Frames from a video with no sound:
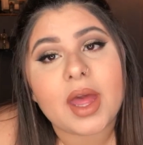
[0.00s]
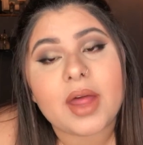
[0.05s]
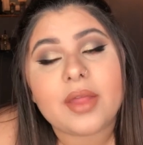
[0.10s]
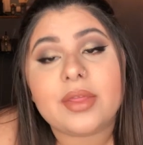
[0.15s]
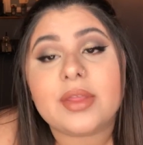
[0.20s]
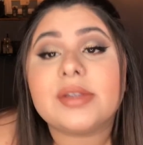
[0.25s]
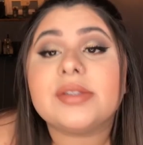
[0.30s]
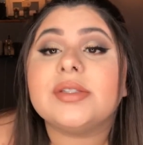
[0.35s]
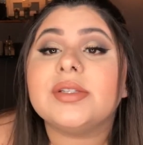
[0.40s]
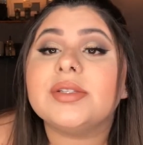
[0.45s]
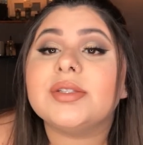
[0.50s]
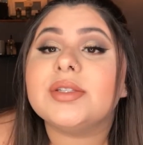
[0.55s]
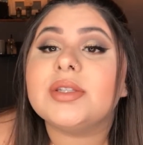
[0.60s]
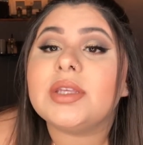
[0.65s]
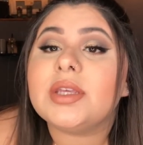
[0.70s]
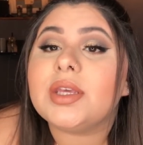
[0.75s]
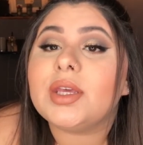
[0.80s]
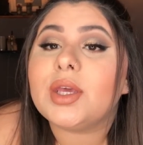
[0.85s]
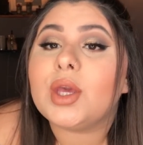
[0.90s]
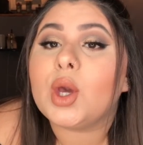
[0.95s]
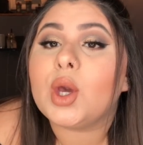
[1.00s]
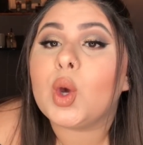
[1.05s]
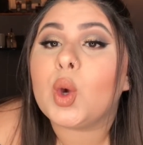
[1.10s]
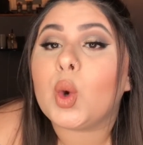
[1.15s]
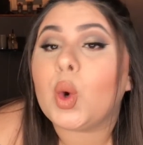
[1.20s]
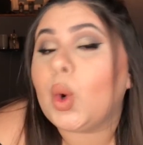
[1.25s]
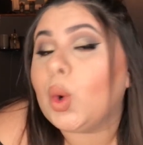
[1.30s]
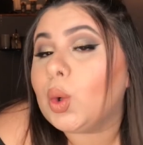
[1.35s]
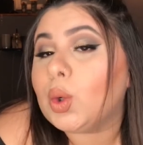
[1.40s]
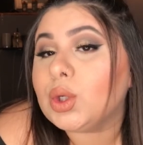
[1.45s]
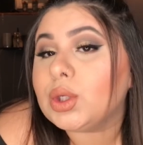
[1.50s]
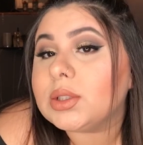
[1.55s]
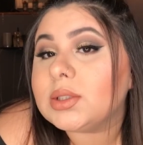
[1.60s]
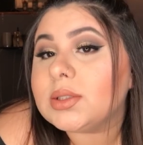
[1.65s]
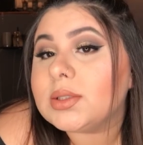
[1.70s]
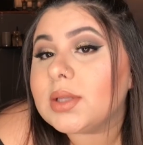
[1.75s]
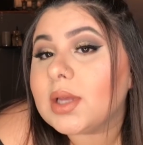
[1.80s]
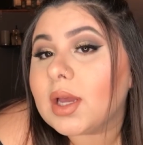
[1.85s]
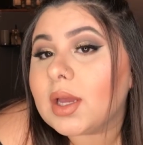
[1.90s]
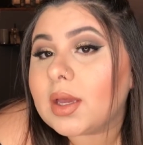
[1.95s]
This is the gold
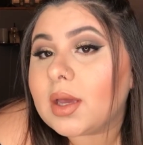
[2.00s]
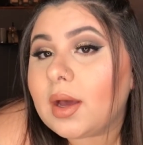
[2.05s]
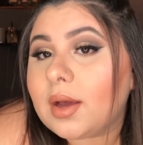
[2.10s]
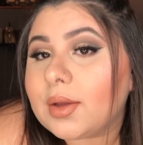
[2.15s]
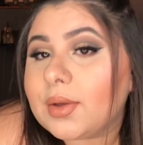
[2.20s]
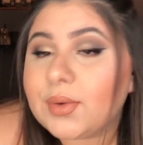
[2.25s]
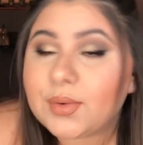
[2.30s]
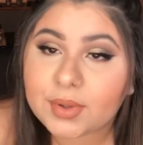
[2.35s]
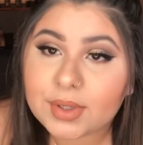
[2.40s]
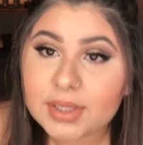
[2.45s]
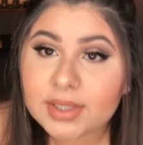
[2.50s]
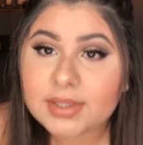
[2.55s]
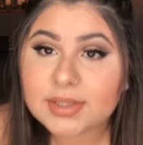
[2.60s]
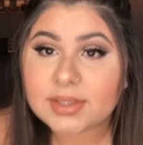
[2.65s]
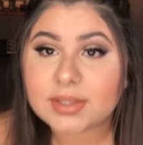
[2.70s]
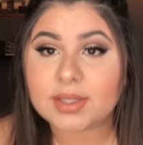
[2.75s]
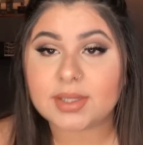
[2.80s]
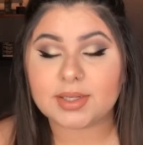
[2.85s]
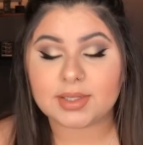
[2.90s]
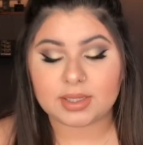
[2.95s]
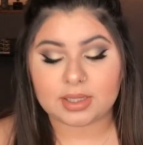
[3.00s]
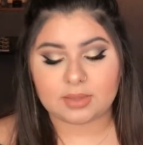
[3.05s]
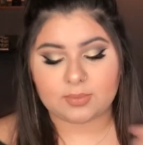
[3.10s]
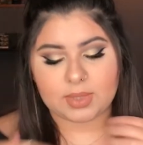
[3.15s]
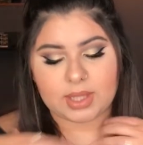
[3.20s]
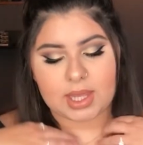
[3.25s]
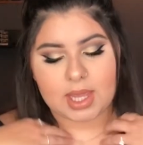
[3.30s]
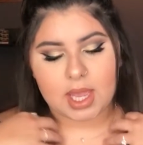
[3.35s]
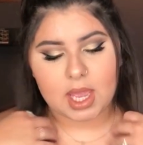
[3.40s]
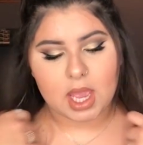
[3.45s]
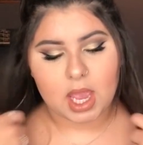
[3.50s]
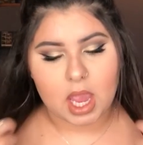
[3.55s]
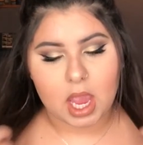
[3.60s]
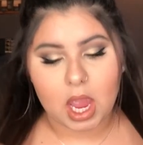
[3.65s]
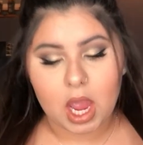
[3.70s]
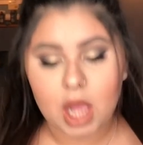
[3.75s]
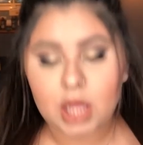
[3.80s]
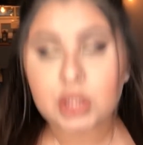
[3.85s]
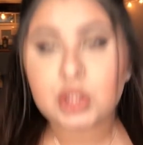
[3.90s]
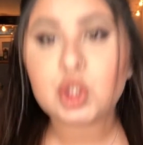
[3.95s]
cut crease. Let me
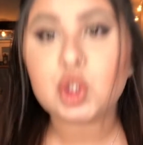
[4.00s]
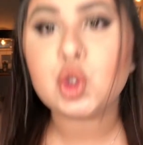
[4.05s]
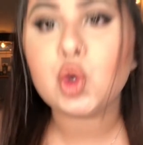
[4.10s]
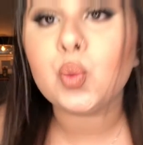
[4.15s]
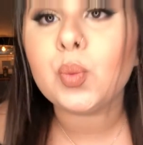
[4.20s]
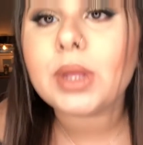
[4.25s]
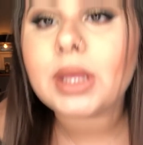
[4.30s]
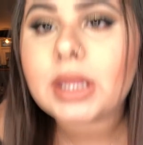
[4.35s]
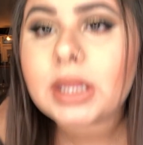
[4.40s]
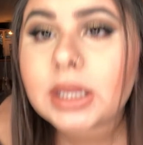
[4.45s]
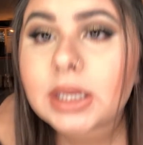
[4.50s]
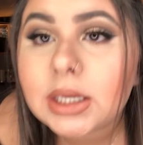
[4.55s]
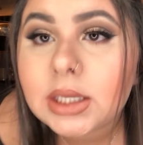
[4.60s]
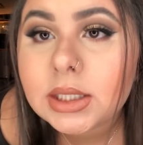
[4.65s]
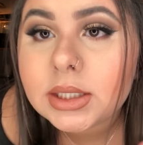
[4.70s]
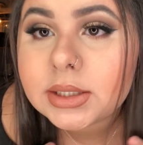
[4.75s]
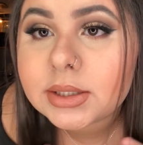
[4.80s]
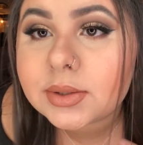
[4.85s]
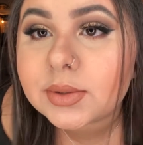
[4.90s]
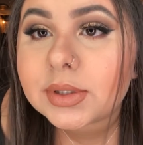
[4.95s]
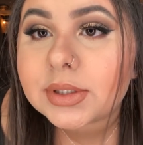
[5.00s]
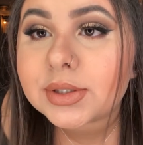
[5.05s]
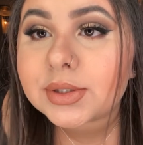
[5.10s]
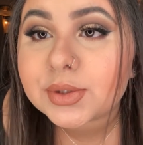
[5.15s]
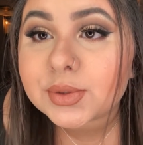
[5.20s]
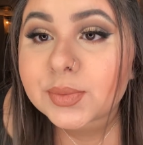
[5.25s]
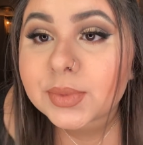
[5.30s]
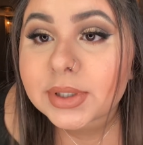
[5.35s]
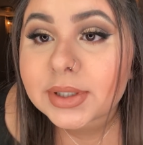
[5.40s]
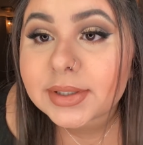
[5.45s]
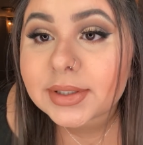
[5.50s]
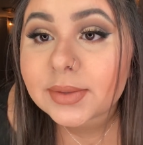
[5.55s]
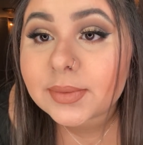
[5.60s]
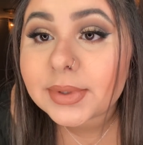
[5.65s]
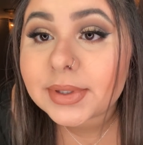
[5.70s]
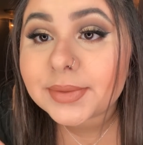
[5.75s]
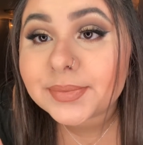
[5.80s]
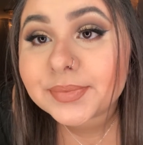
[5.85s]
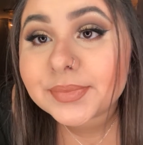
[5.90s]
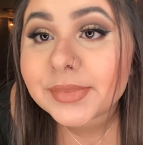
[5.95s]
zoom in. We'll zoom in. Let
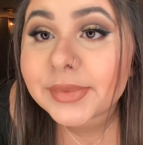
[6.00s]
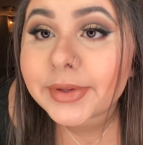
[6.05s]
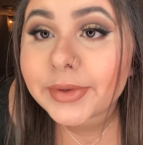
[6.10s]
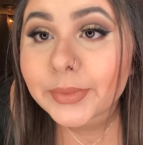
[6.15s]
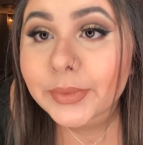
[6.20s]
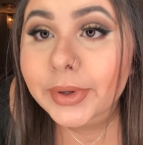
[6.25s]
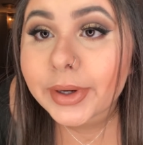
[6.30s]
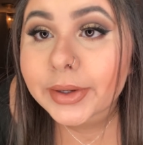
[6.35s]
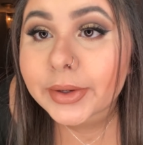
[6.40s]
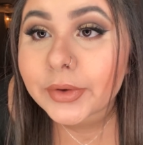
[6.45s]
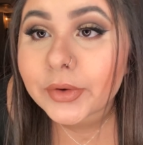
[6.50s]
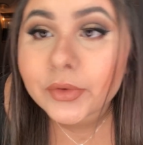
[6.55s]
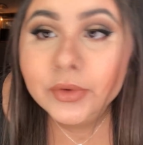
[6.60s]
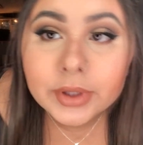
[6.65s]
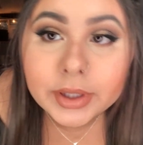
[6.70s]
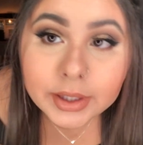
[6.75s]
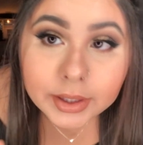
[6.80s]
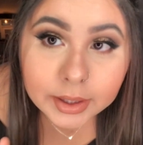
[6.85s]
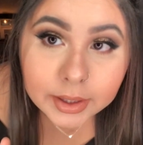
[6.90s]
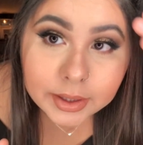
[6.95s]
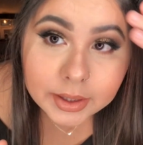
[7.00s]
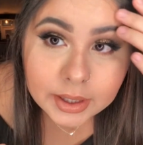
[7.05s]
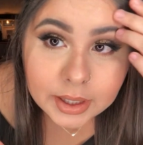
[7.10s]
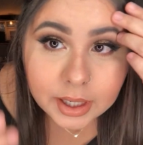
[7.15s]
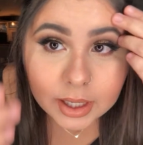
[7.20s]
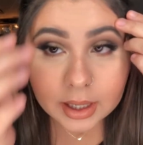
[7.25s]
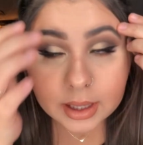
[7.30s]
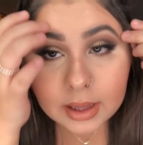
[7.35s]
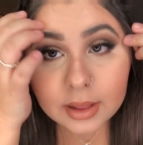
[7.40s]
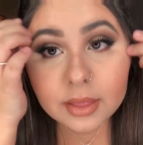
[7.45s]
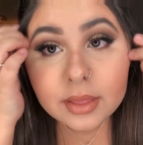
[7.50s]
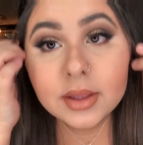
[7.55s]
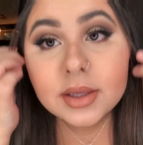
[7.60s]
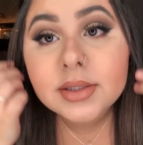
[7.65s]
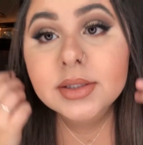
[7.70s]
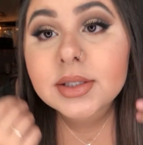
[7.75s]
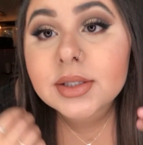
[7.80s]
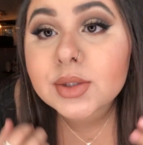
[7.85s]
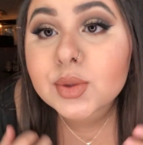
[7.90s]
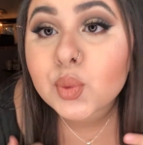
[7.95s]
me walk over here.
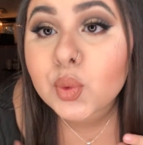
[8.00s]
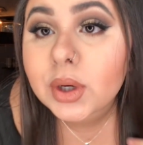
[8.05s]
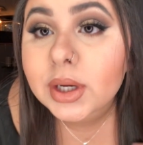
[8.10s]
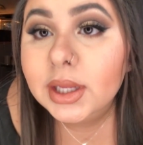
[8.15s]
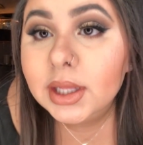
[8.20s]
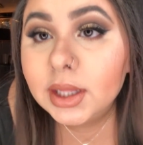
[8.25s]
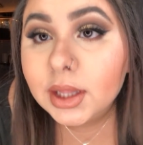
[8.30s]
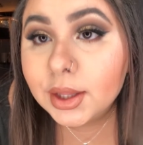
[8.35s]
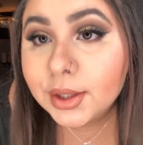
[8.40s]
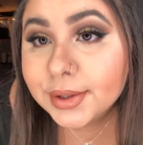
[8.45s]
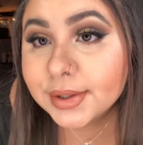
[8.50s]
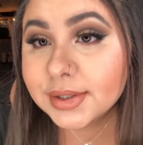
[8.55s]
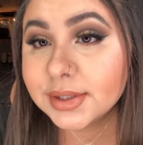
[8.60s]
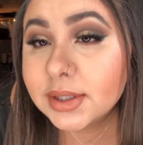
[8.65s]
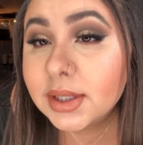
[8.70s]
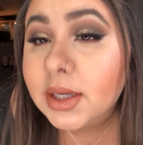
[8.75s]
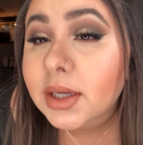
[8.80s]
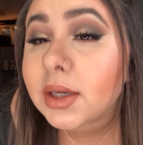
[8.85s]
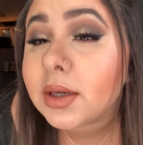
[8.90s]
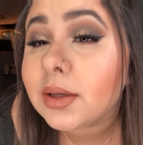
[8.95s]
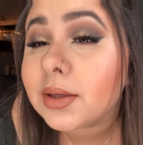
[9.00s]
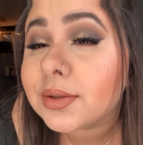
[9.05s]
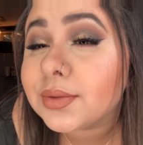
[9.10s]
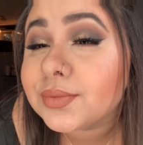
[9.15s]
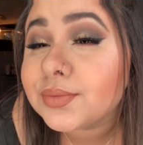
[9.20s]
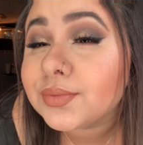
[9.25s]
This is what it looks like.